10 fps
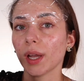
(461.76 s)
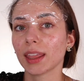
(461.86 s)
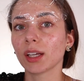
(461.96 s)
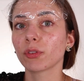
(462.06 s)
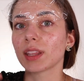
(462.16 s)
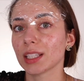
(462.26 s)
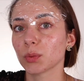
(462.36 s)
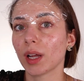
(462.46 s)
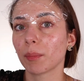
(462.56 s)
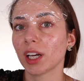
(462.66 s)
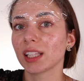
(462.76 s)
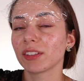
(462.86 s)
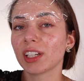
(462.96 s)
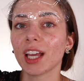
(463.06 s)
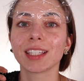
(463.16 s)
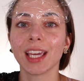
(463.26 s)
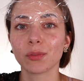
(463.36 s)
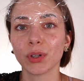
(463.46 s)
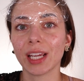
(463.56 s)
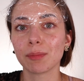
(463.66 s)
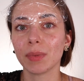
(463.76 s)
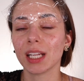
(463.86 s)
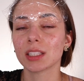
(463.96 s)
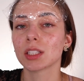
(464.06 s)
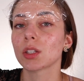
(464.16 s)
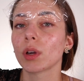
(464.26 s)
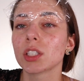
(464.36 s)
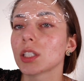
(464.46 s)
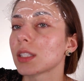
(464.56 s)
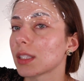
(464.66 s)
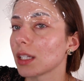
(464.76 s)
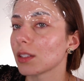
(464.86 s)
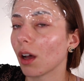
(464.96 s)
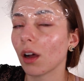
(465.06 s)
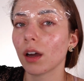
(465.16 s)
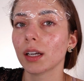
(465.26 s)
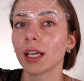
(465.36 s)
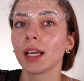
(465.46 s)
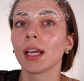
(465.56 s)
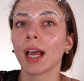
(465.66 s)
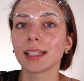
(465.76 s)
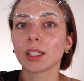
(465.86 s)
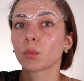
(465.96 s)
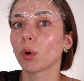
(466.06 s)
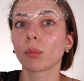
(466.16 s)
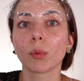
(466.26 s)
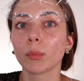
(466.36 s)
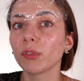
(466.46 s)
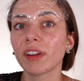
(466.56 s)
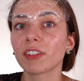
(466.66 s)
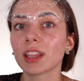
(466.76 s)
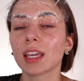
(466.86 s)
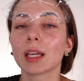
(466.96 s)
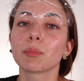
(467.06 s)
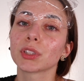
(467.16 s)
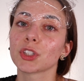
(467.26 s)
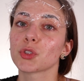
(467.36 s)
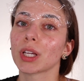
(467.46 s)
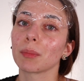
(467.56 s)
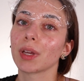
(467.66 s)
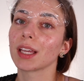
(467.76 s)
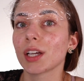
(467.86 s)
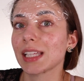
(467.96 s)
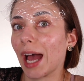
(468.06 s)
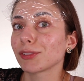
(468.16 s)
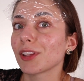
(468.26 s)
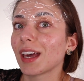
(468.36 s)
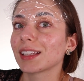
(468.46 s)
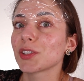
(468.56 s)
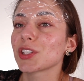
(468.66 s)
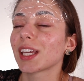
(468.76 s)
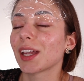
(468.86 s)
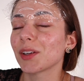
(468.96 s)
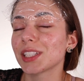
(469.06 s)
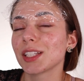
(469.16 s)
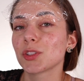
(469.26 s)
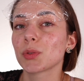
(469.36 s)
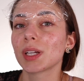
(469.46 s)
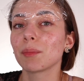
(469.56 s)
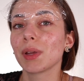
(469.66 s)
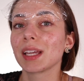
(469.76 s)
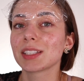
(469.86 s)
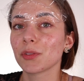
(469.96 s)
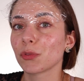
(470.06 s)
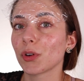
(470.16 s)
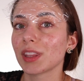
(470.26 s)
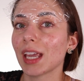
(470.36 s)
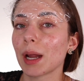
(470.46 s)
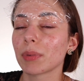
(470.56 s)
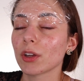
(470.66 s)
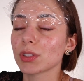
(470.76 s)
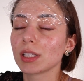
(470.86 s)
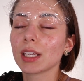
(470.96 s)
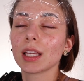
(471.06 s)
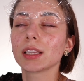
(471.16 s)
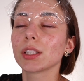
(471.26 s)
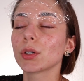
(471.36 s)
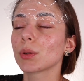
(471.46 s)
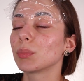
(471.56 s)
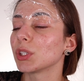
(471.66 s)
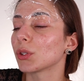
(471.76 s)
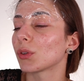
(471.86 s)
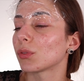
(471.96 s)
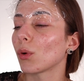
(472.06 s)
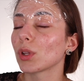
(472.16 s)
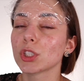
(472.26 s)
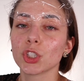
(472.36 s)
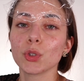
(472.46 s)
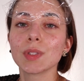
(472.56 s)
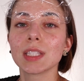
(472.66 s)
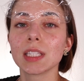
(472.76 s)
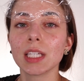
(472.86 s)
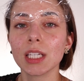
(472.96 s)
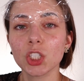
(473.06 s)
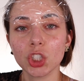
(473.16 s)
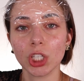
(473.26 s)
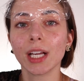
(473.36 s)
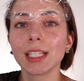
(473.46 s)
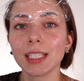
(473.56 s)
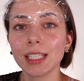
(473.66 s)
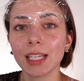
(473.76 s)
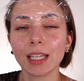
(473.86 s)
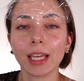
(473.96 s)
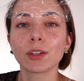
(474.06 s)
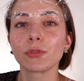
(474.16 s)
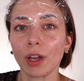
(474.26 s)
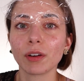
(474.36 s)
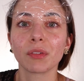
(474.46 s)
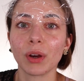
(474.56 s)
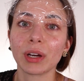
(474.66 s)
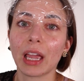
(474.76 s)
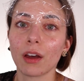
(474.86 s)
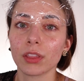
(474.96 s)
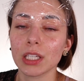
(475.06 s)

I think for this one, I'm gonna leave it again for 8 minutes so it just stays on, and then we'll remove everything and put the treatment. Because after that, there's a keratin treatment for the eyebrows so they can look beautiful, juicy, shiny, and like very, very healthy.